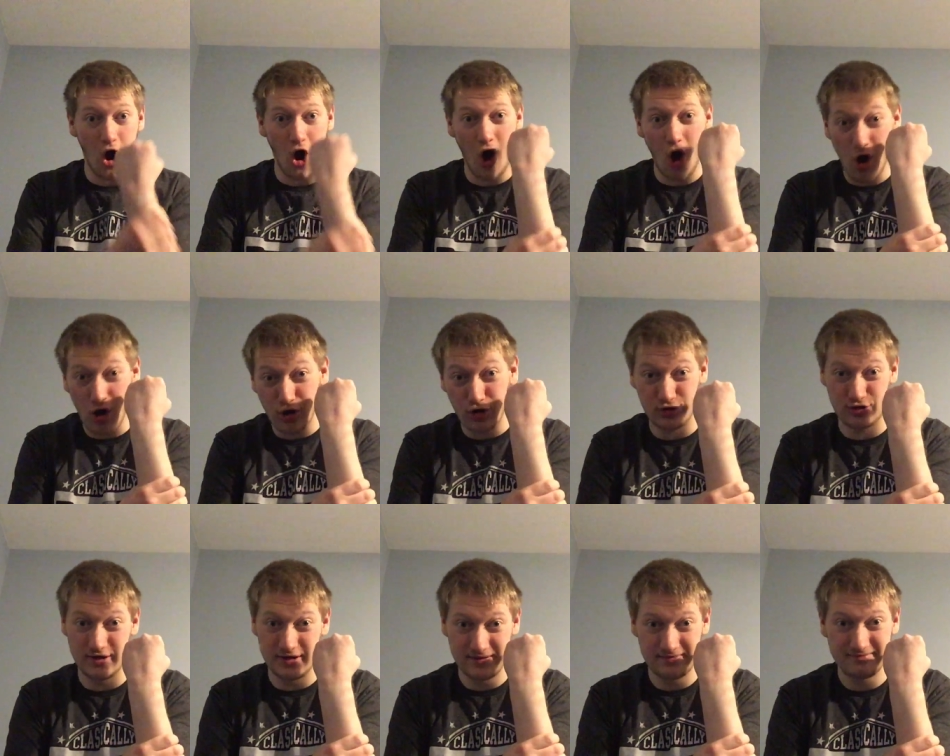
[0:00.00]

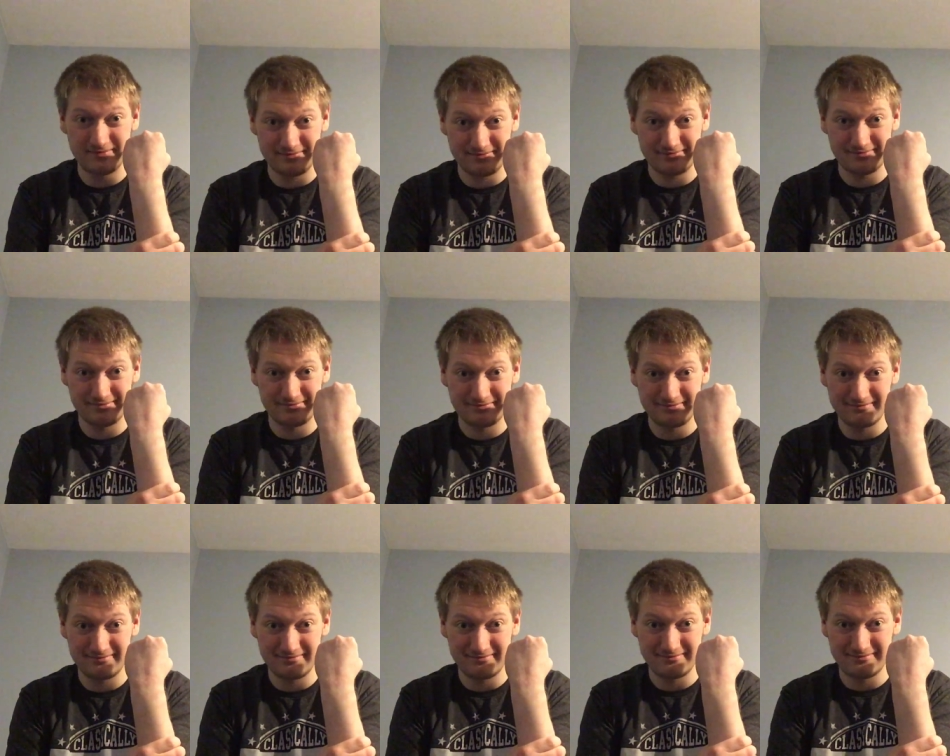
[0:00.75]
hard
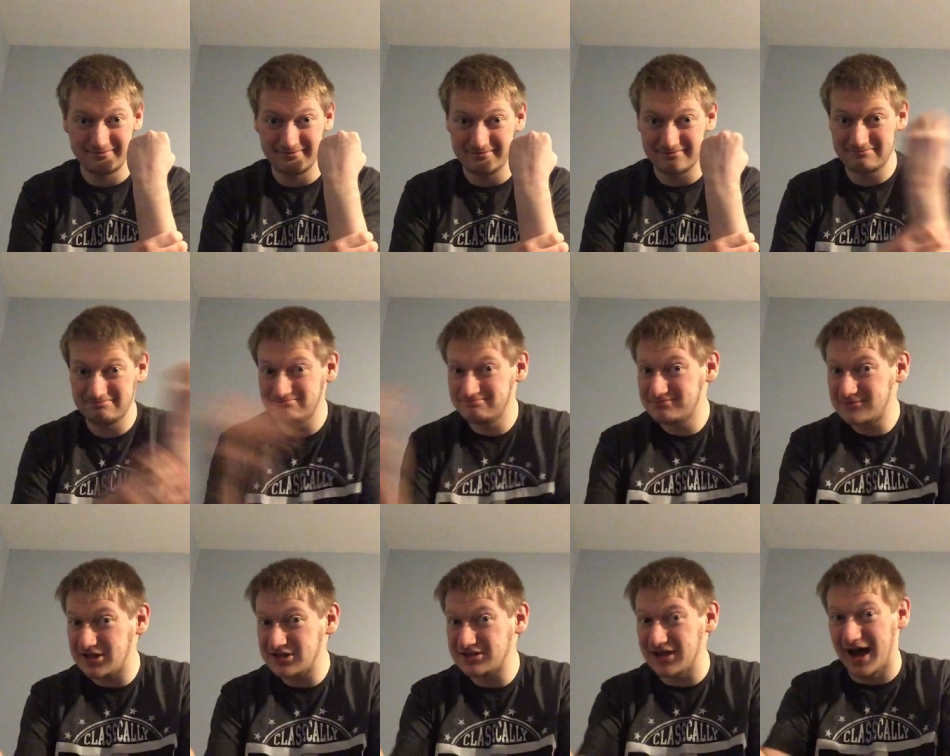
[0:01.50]

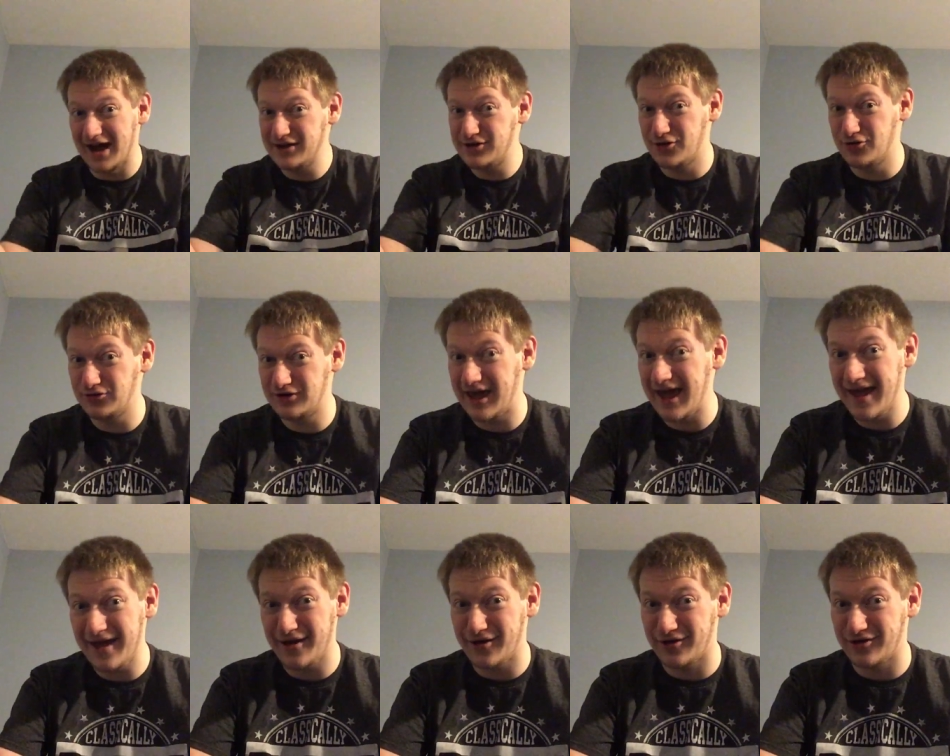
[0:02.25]
because I don't
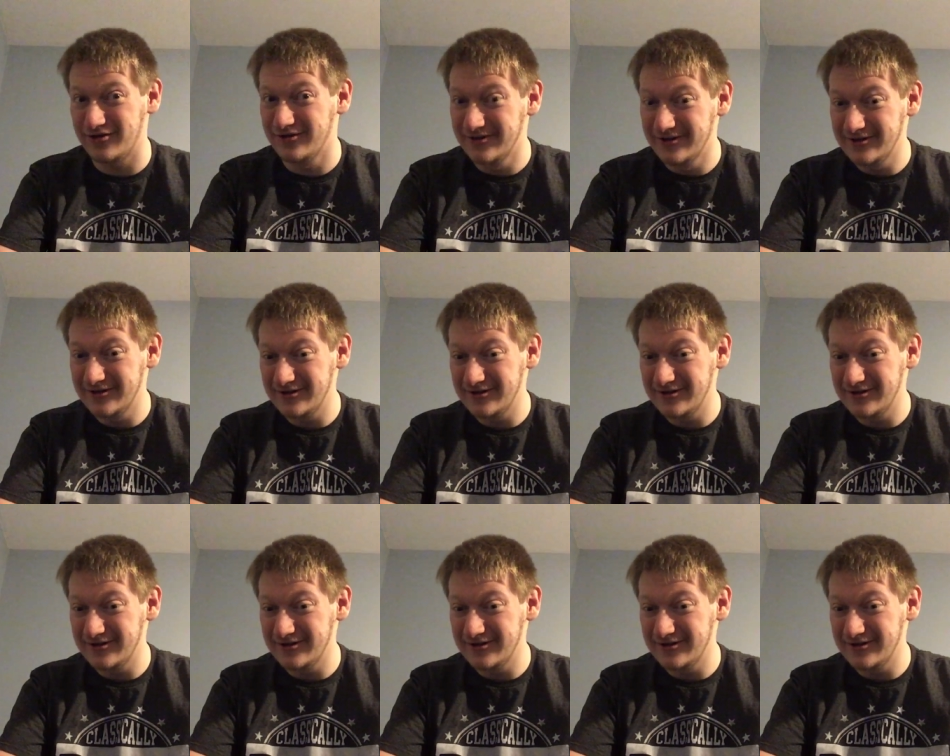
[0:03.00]
care.